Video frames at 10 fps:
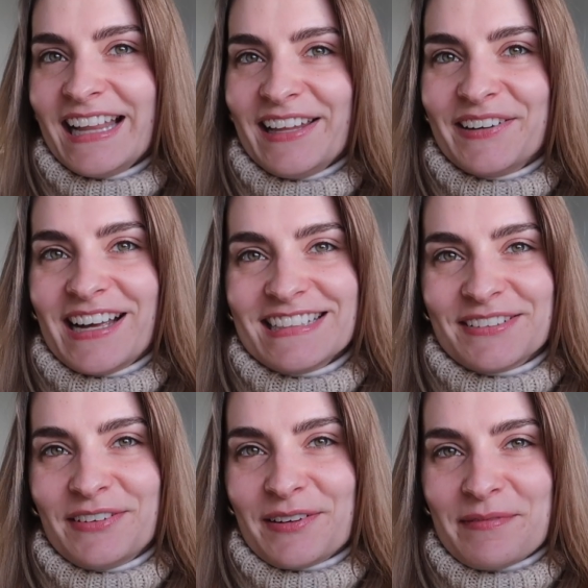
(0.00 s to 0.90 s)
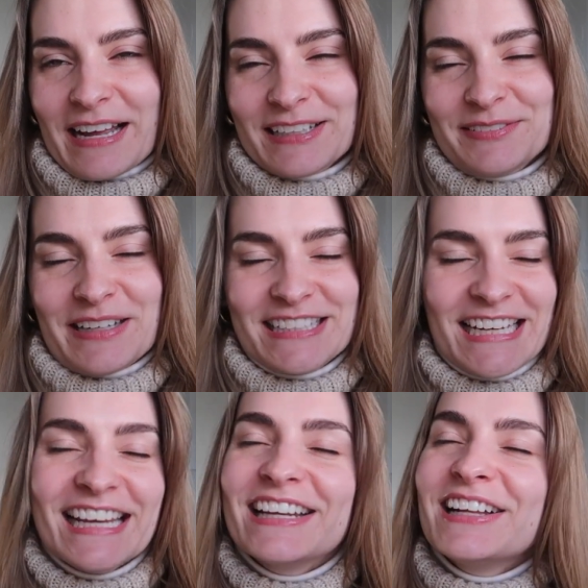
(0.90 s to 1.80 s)
Hello guys and welcome back to my
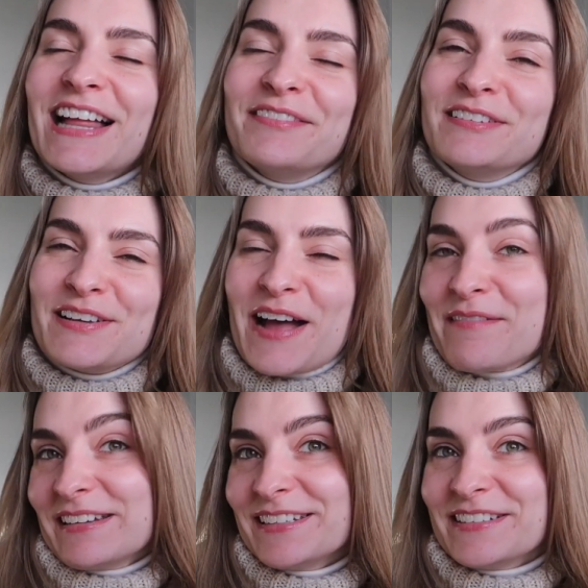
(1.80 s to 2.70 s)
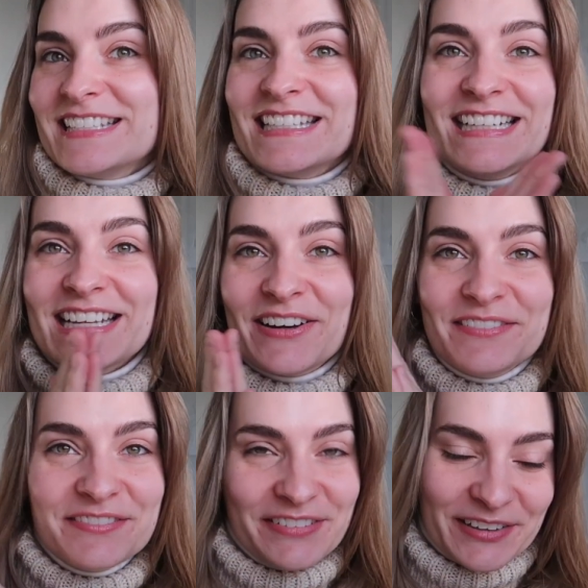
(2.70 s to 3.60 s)
channel. I'm so happy to be sitting down
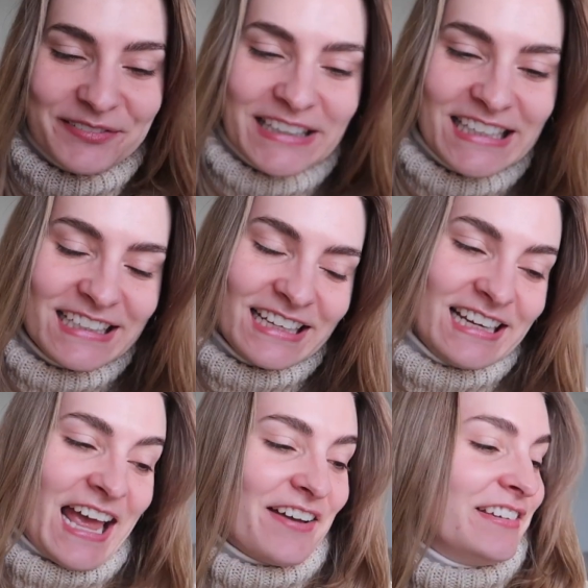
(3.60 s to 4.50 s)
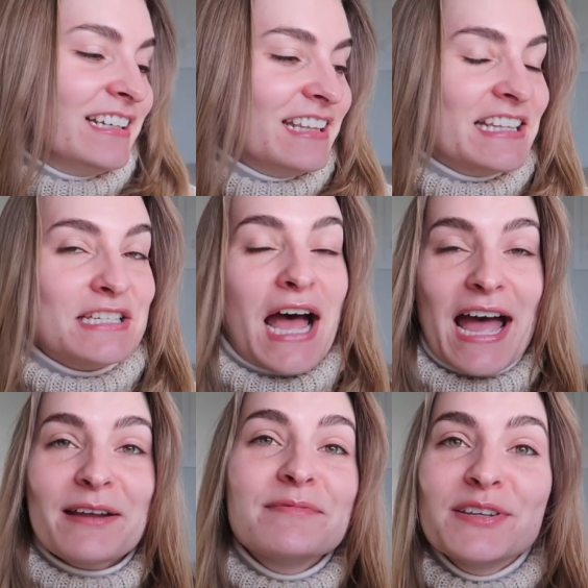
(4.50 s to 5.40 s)
and filming and having the
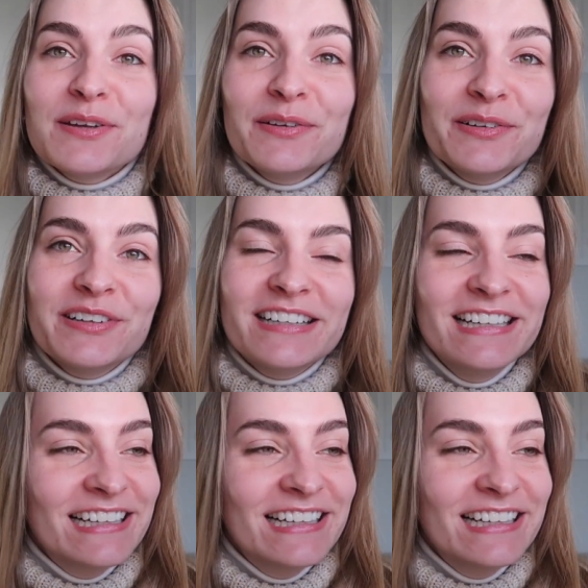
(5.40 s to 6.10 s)
time to.